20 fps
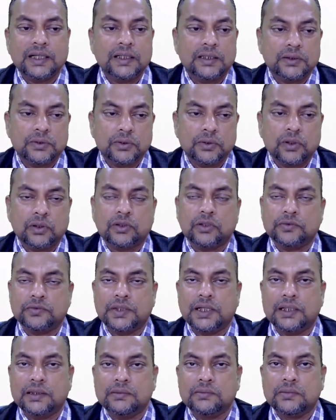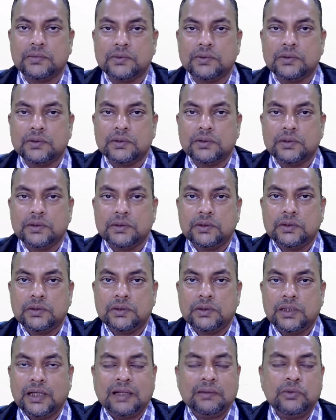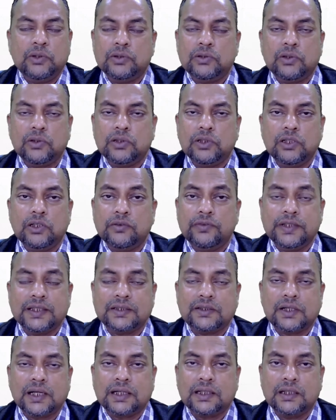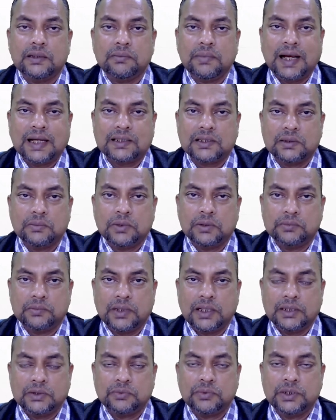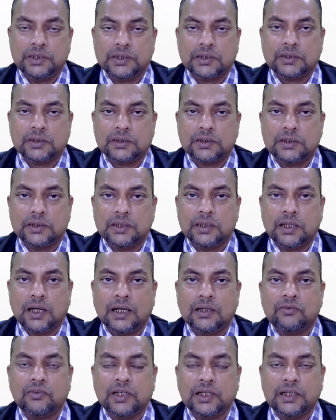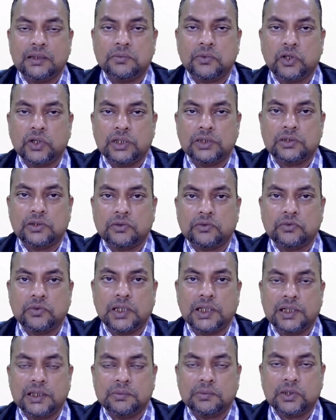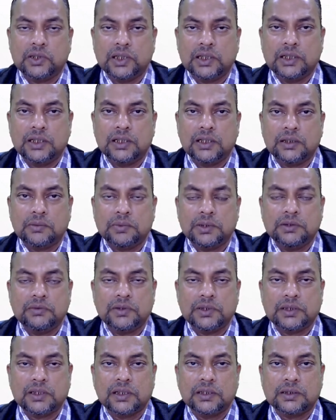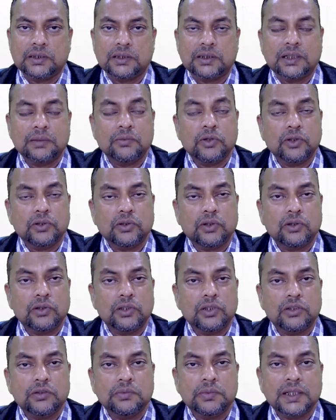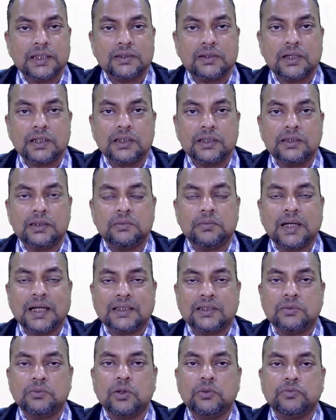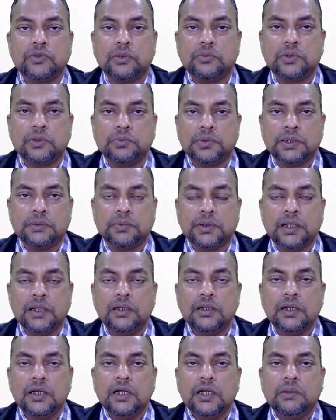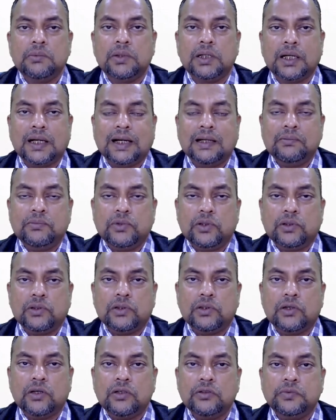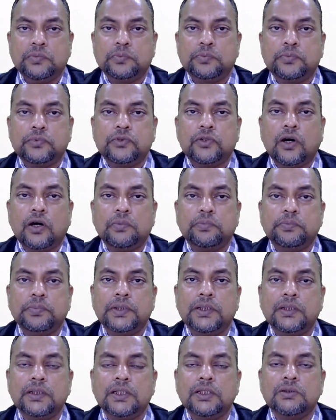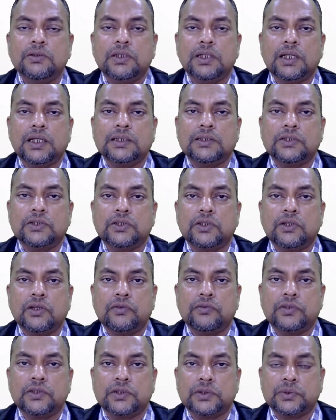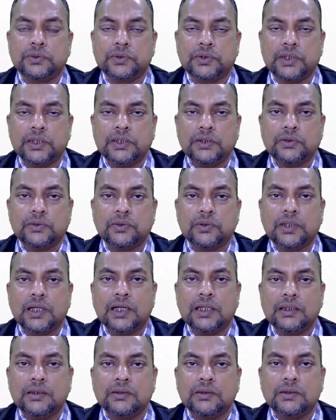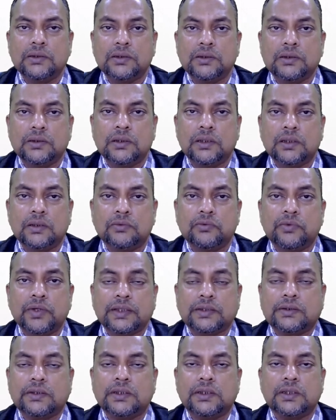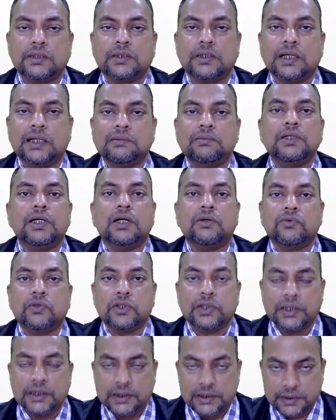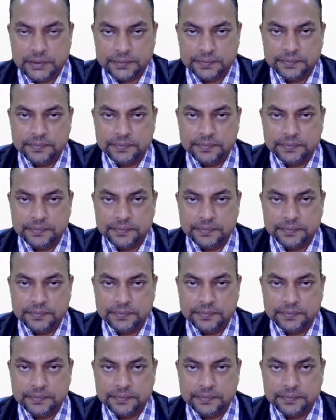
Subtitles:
I need to talk of that. I'm not talking of extracting maximum, as we discussed with hard variant model, soft variant model in our previous classes. I'm not talking of extracting the maximum from the people, but I'm talking of proper utilization of resources so that the wastages can be avoided.